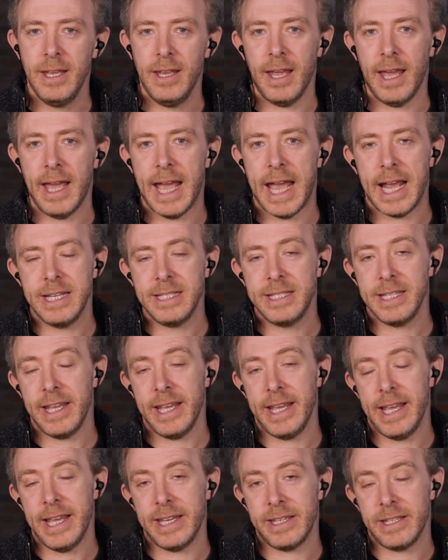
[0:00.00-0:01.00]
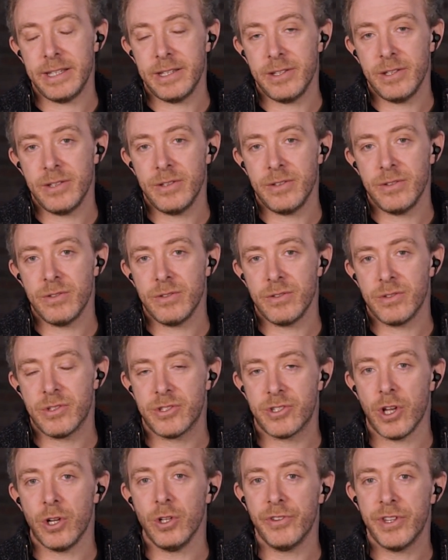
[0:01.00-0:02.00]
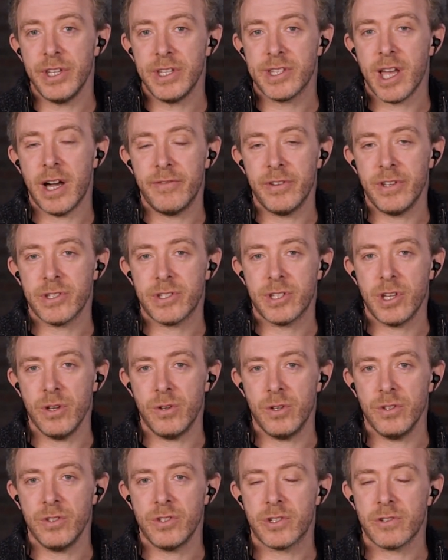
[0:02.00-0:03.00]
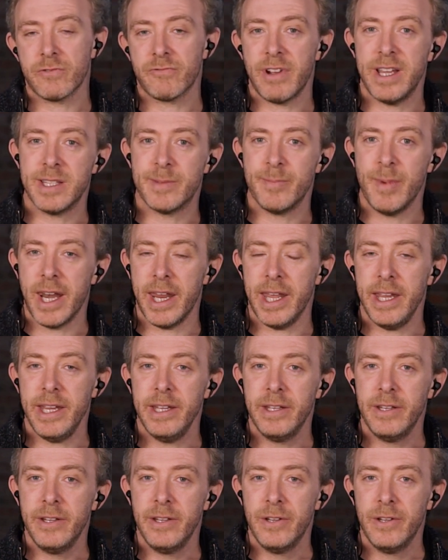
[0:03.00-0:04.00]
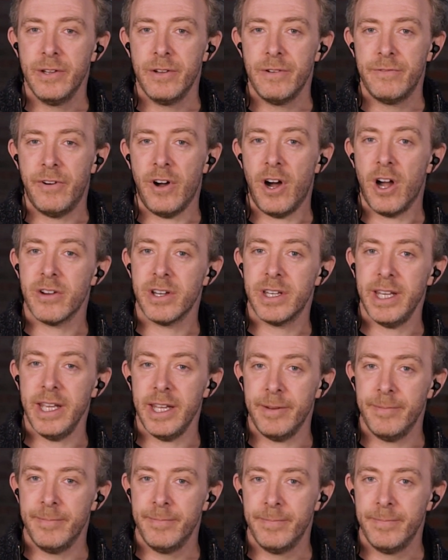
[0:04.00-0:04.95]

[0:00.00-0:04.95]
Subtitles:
and it sold these governance tokens to raise money for R&D.